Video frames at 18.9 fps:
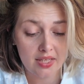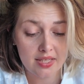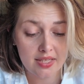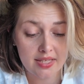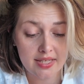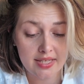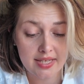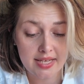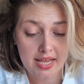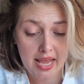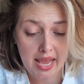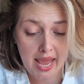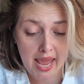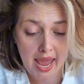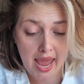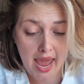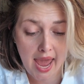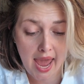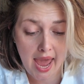
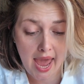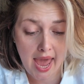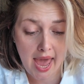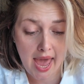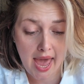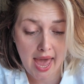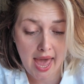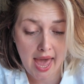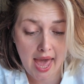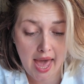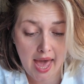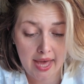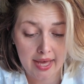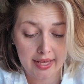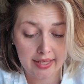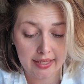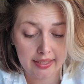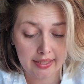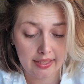
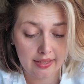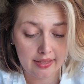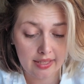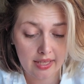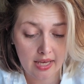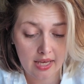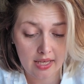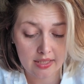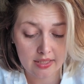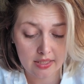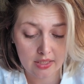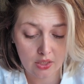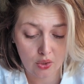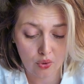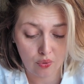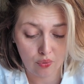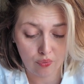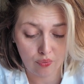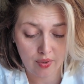Yeah, that's
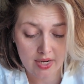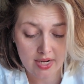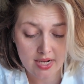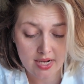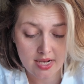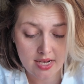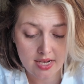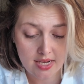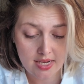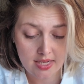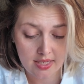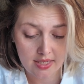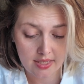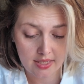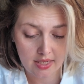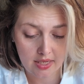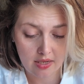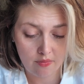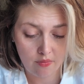
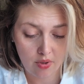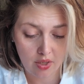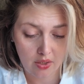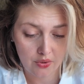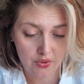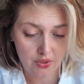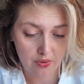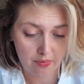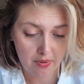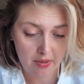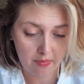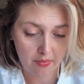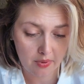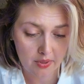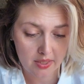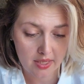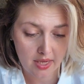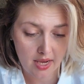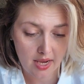crazy. What else are people
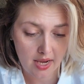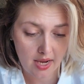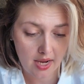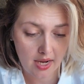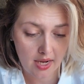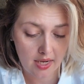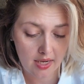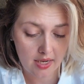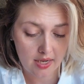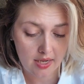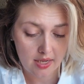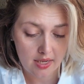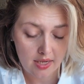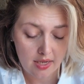saying?